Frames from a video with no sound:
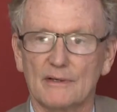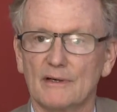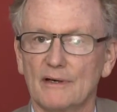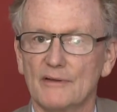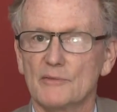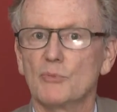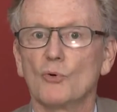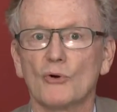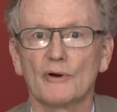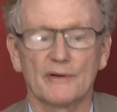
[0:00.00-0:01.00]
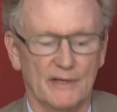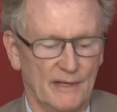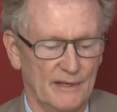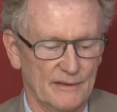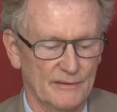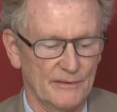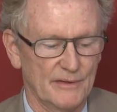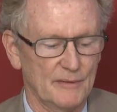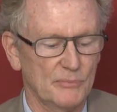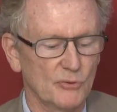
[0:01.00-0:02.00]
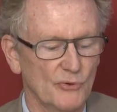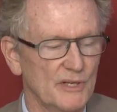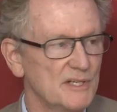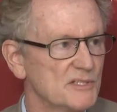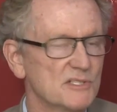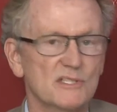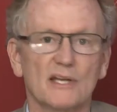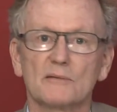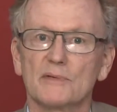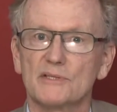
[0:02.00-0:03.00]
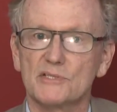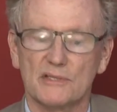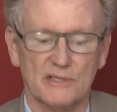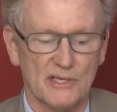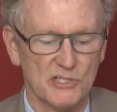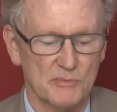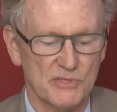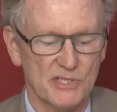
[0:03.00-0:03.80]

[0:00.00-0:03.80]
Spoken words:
the board and the employees' sentiments and the customer